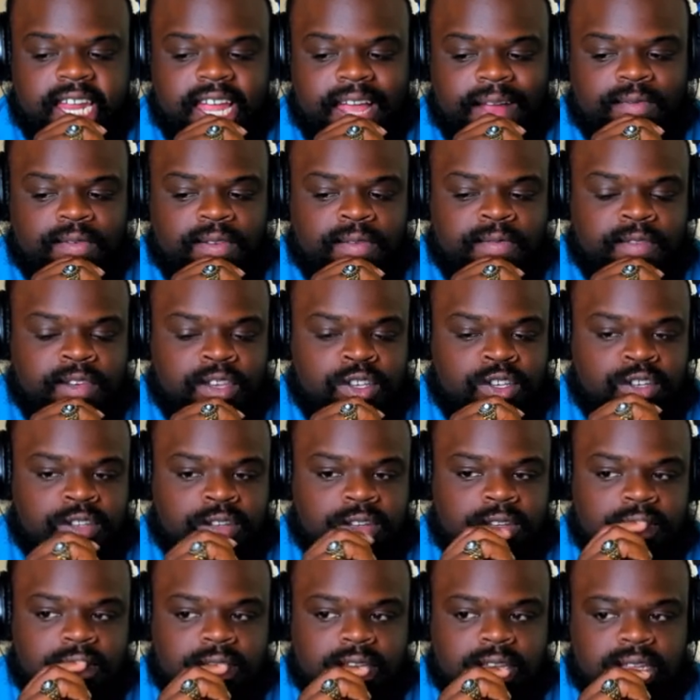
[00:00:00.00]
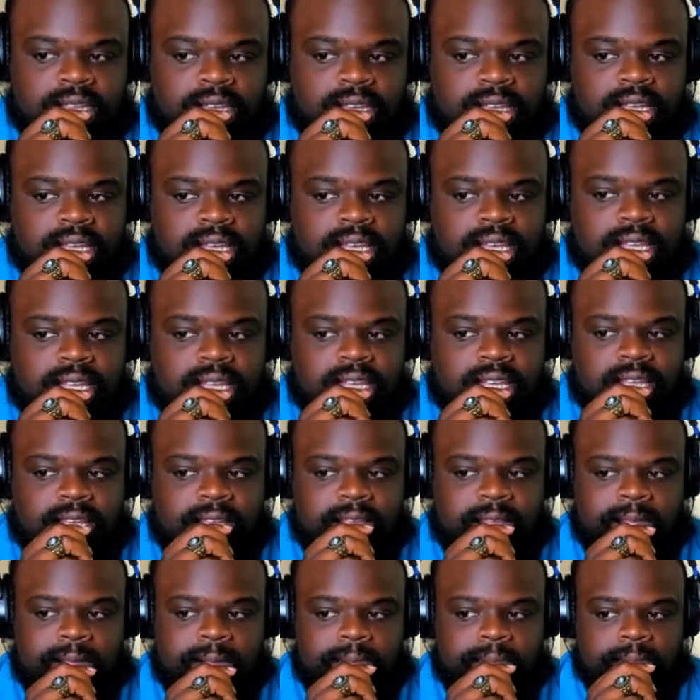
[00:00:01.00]
have revision
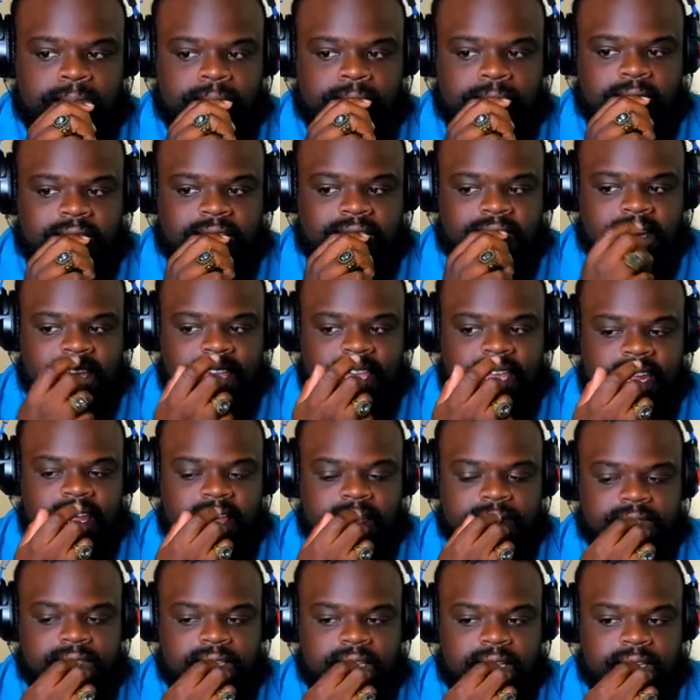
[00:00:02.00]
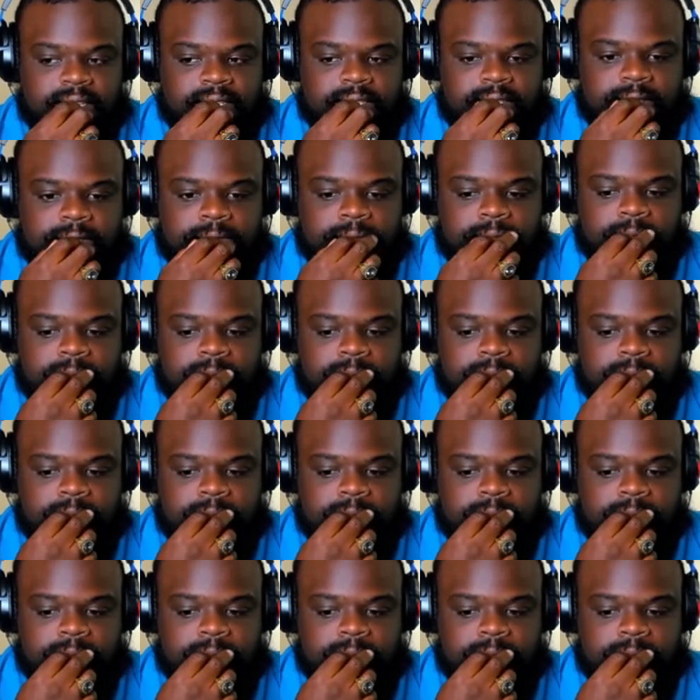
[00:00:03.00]
because they can't have sex.